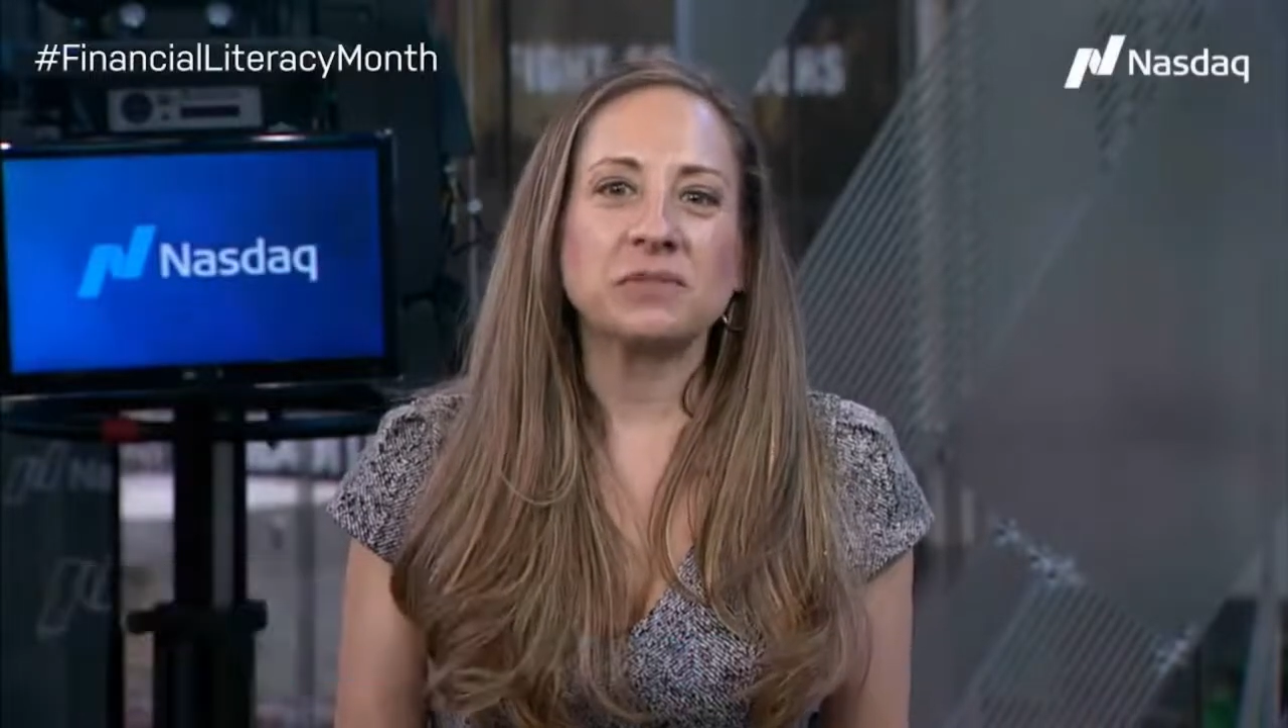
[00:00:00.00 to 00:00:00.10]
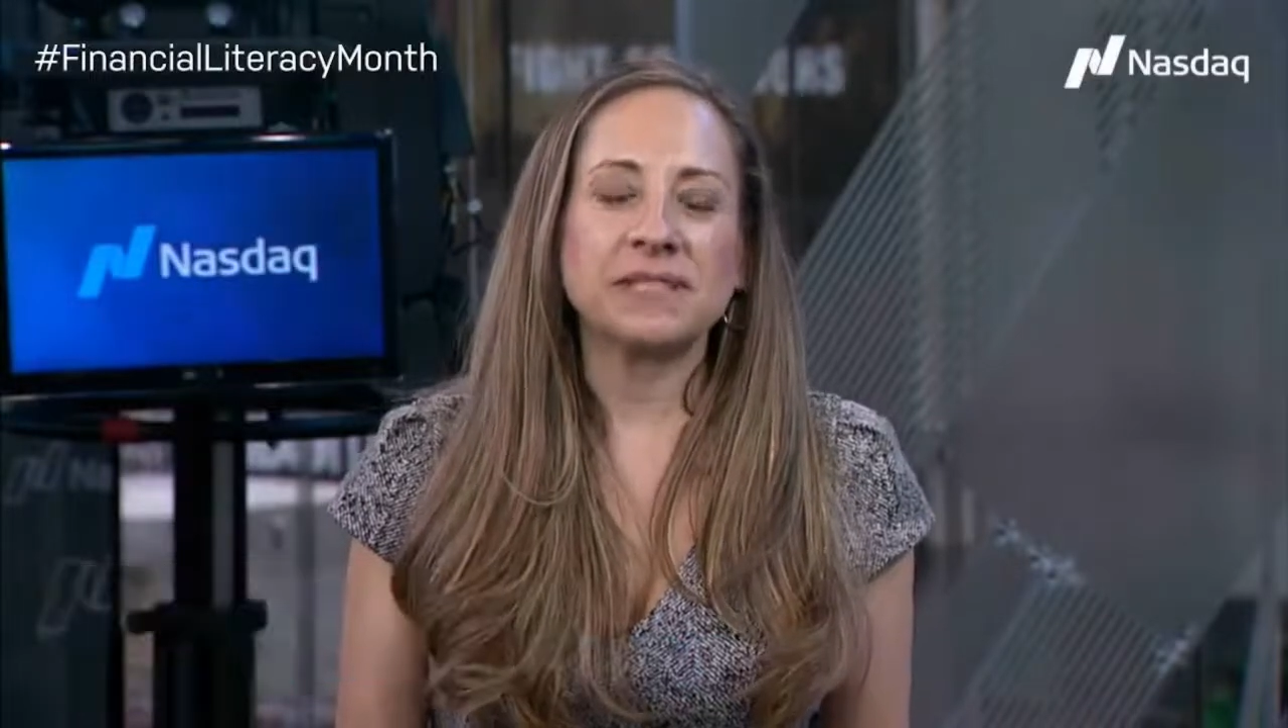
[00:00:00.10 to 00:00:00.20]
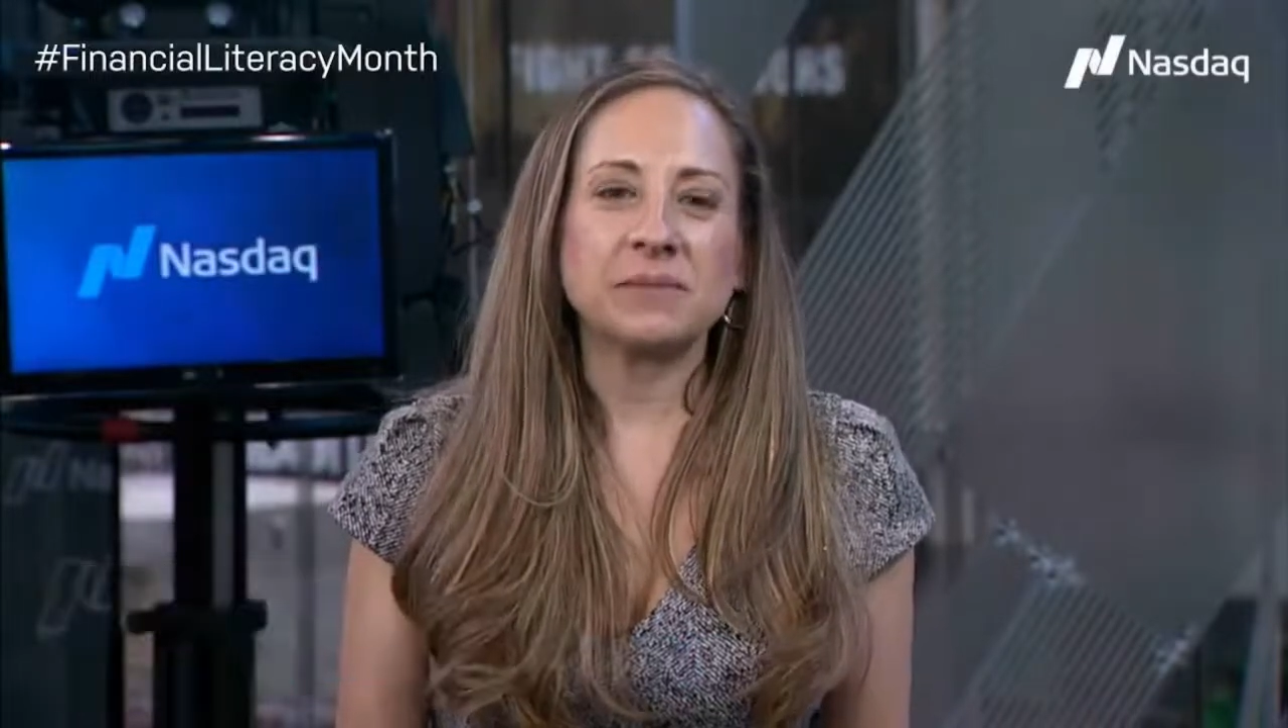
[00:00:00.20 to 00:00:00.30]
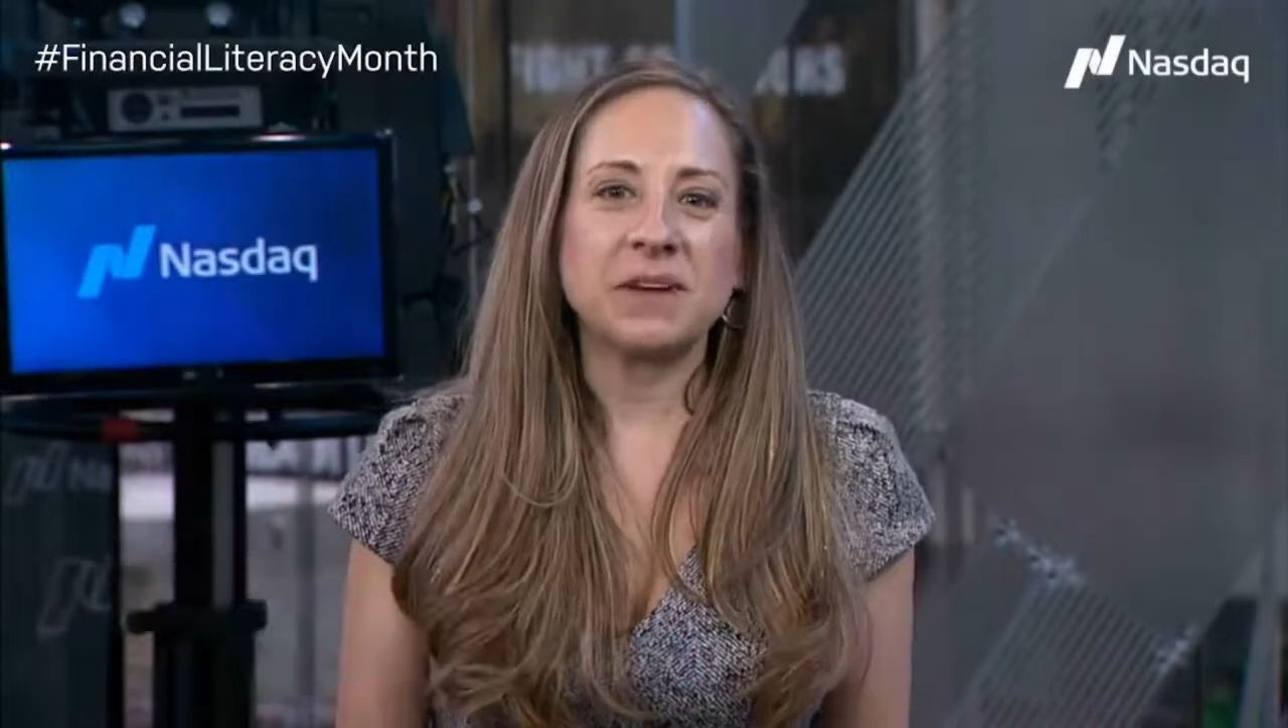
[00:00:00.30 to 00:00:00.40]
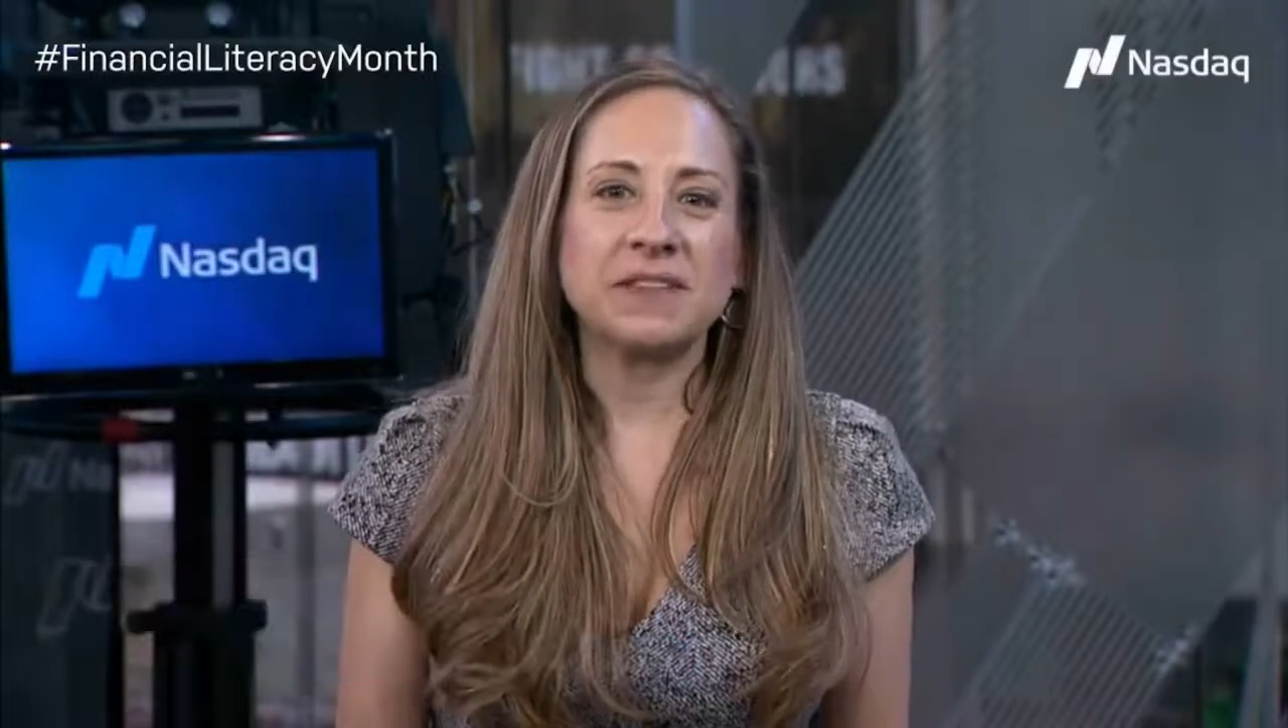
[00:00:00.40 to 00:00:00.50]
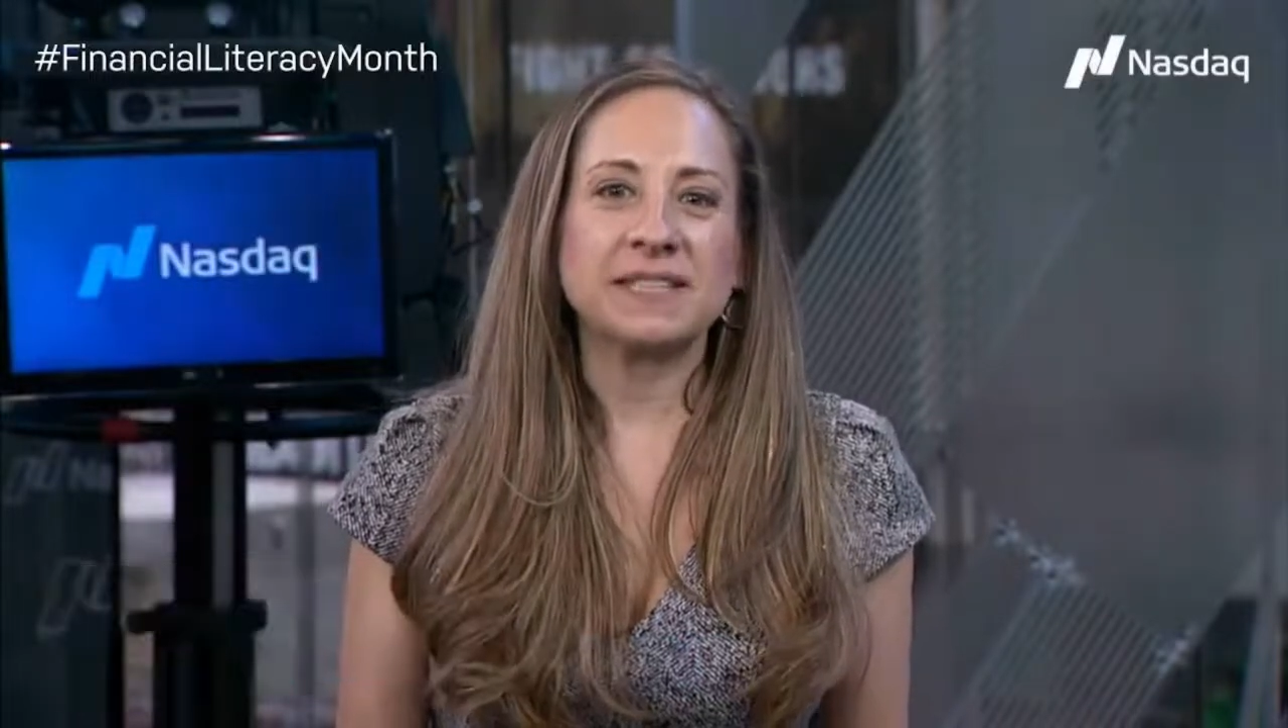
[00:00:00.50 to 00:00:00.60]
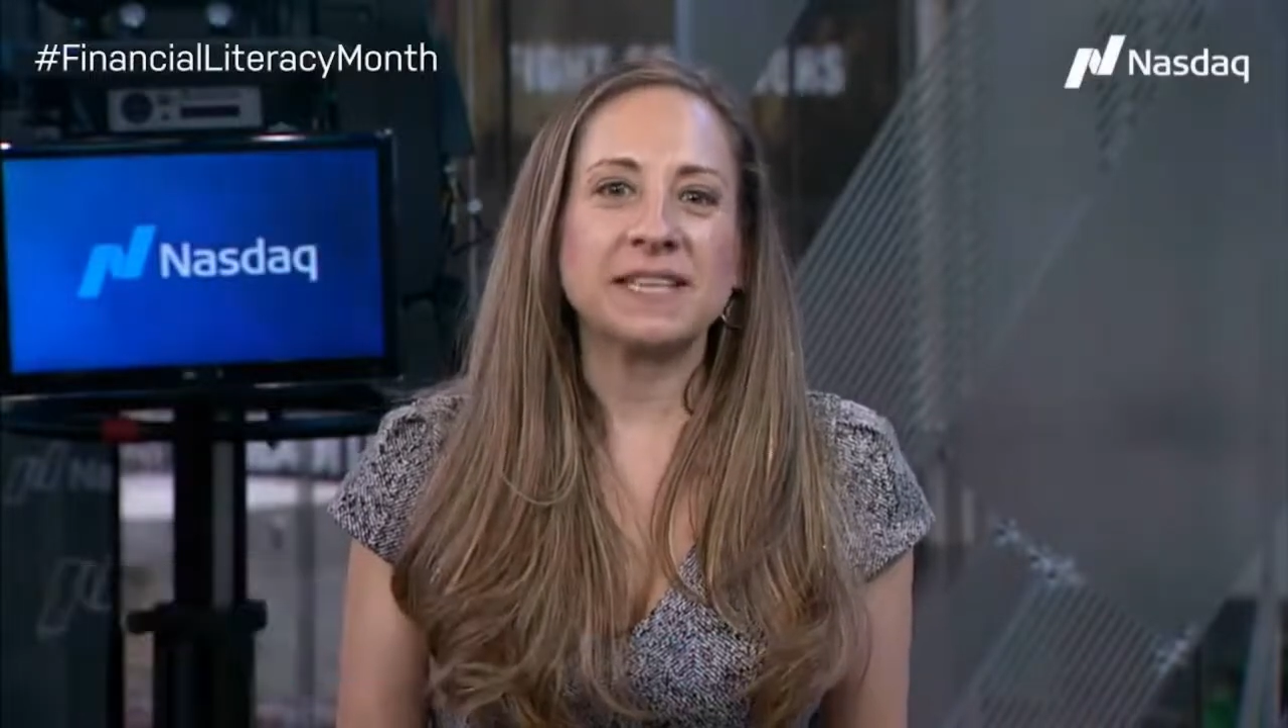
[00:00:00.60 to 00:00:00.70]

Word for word: Literacy Month